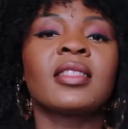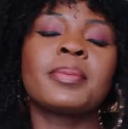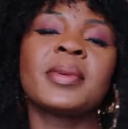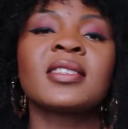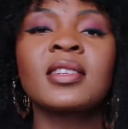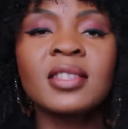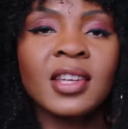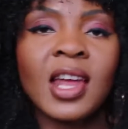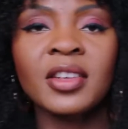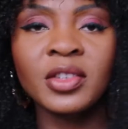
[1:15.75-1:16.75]
The pieces
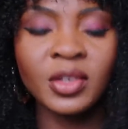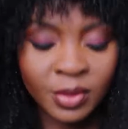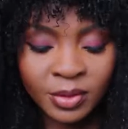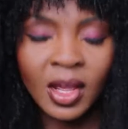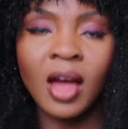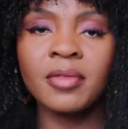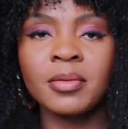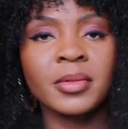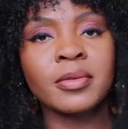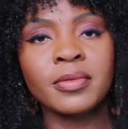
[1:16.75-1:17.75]
that I chose are
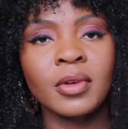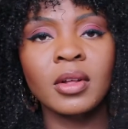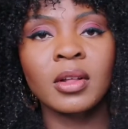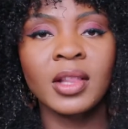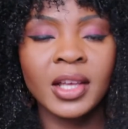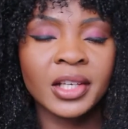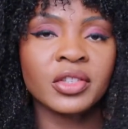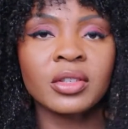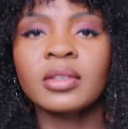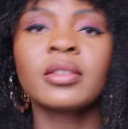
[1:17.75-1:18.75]
from the fall
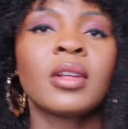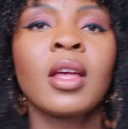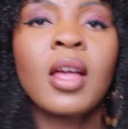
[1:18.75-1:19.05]
collection.